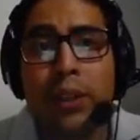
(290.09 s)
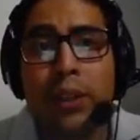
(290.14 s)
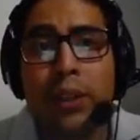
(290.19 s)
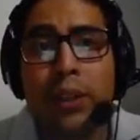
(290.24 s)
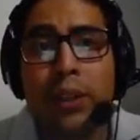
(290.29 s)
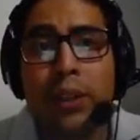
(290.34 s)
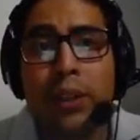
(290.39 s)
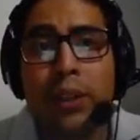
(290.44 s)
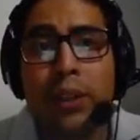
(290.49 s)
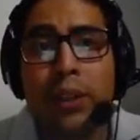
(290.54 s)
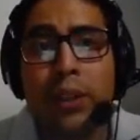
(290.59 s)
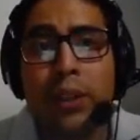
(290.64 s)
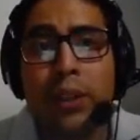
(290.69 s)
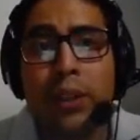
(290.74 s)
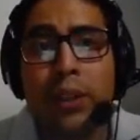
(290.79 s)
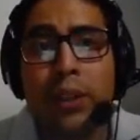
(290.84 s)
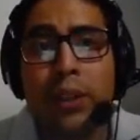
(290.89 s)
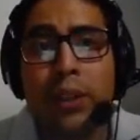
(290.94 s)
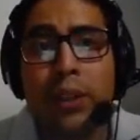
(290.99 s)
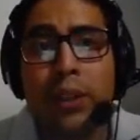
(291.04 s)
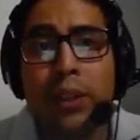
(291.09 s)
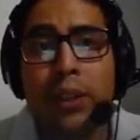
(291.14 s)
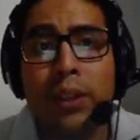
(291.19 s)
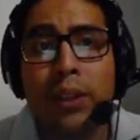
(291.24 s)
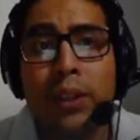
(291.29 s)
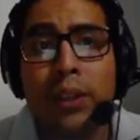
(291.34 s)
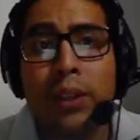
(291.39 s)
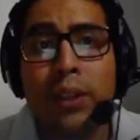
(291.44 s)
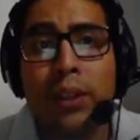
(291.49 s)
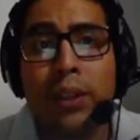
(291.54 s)
we also
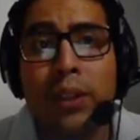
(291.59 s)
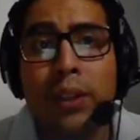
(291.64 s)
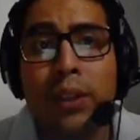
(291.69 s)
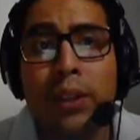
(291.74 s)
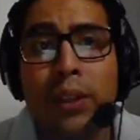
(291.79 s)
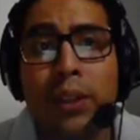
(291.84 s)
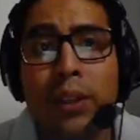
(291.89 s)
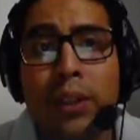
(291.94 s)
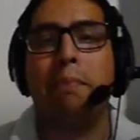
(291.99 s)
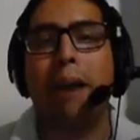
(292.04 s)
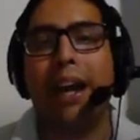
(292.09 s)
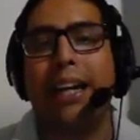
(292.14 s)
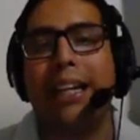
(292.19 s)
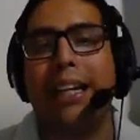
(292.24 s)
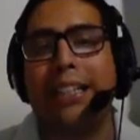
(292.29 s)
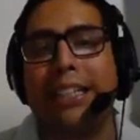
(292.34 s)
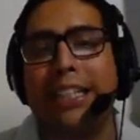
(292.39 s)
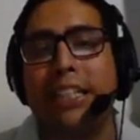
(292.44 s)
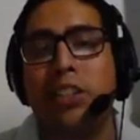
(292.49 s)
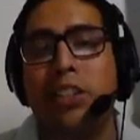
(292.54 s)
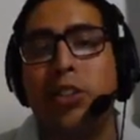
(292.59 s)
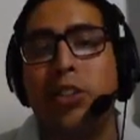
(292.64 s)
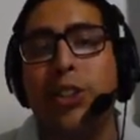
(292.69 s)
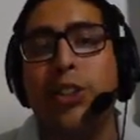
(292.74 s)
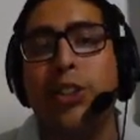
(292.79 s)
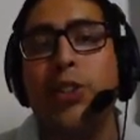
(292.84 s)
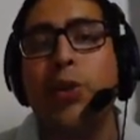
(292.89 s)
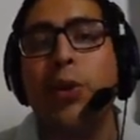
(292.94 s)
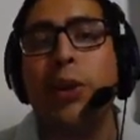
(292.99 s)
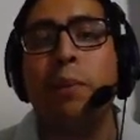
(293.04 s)
have assessment divided
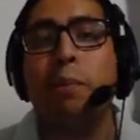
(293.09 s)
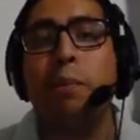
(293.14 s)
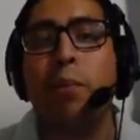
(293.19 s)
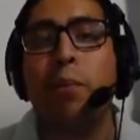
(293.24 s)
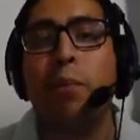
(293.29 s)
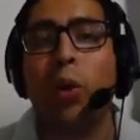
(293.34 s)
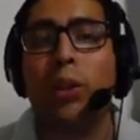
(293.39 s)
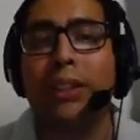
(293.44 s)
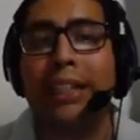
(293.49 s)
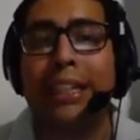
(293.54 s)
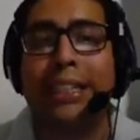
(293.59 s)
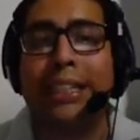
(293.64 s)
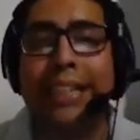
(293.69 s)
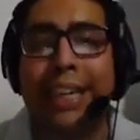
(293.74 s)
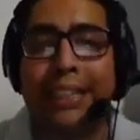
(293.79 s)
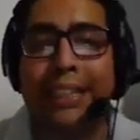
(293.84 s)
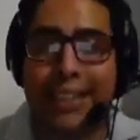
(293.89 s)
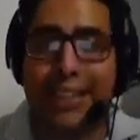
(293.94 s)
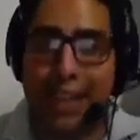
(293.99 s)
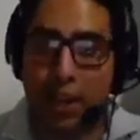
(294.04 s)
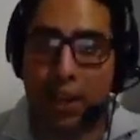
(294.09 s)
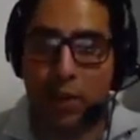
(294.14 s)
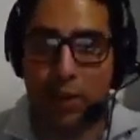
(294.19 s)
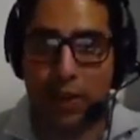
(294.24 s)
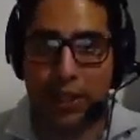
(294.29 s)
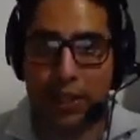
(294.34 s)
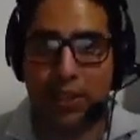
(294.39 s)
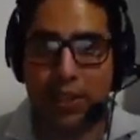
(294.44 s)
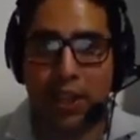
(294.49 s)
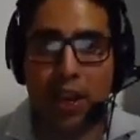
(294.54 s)
into two important
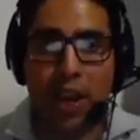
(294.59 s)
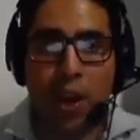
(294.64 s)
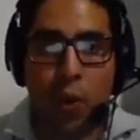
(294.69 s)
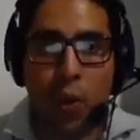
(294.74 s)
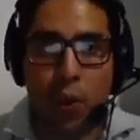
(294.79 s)
categories.